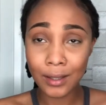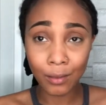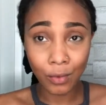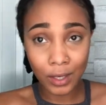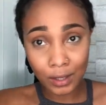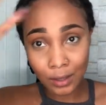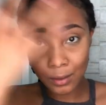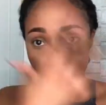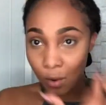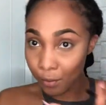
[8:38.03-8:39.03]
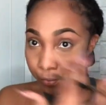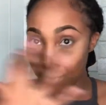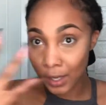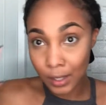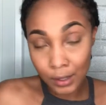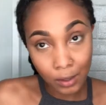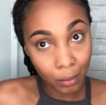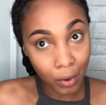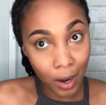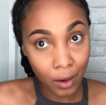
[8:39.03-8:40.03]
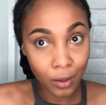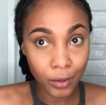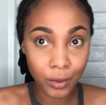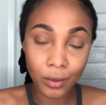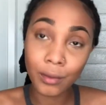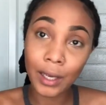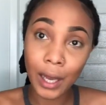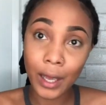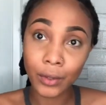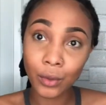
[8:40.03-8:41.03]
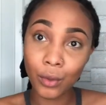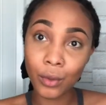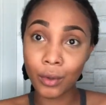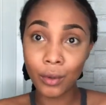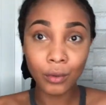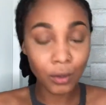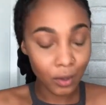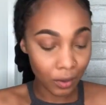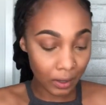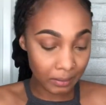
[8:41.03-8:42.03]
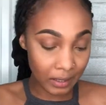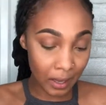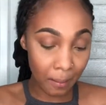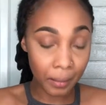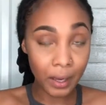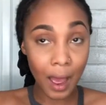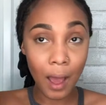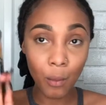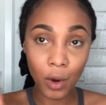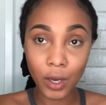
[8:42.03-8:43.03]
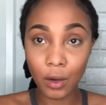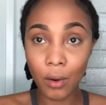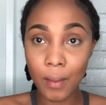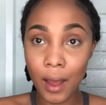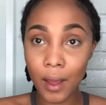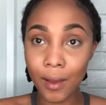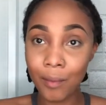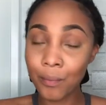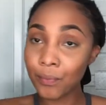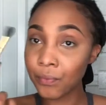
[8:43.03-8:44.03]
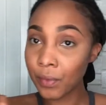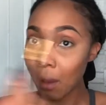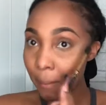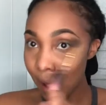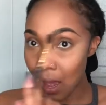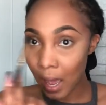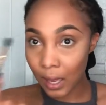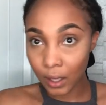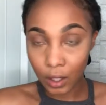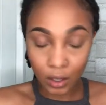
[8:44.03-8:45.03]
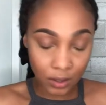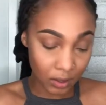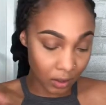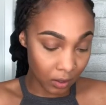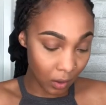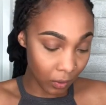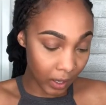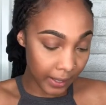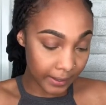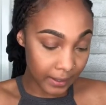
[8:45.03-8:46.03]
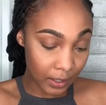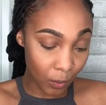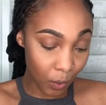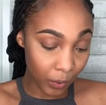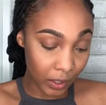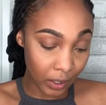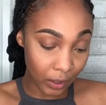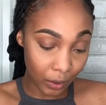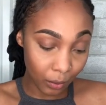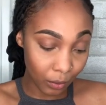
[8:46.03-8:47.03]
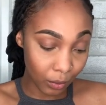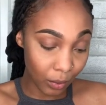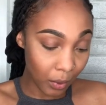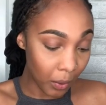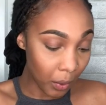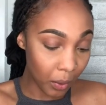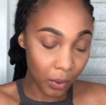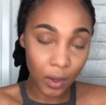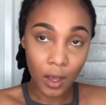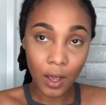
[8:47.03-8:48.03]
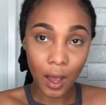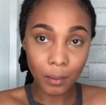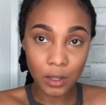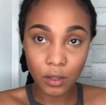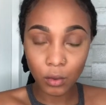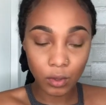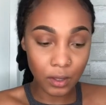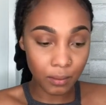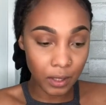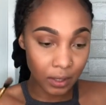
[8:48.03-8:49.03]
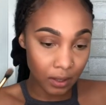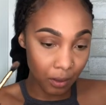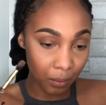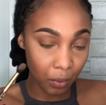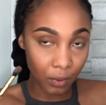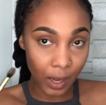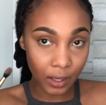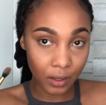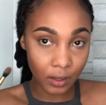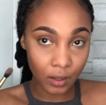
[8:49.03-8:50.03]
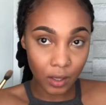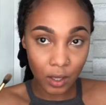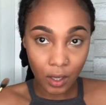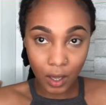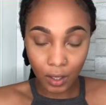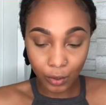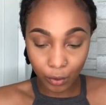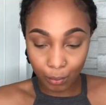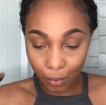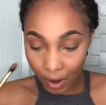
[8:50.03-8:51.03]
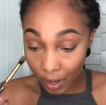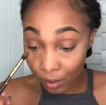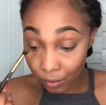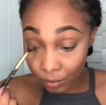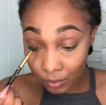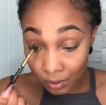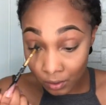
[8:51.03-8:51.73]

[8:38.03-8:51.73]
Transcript: really just more of a face, a brow girl, a lash girl, you know what I'm saying? But I'm working on my eye looks, so let's see what we can do. I'm just do something simple like a little brown